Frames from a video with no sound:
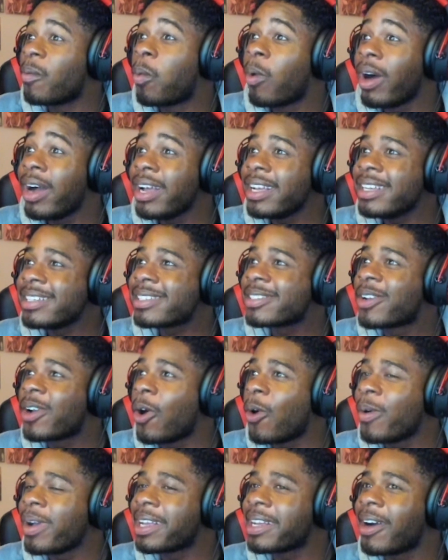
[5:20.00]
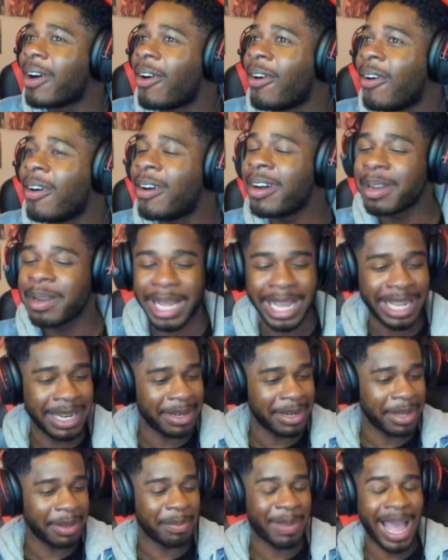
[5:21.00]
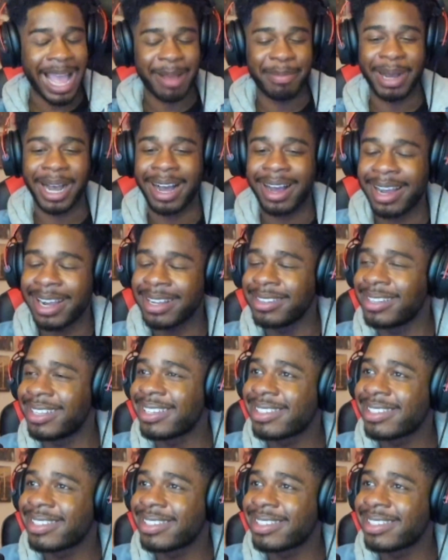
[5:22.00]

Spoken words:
What is going on behind the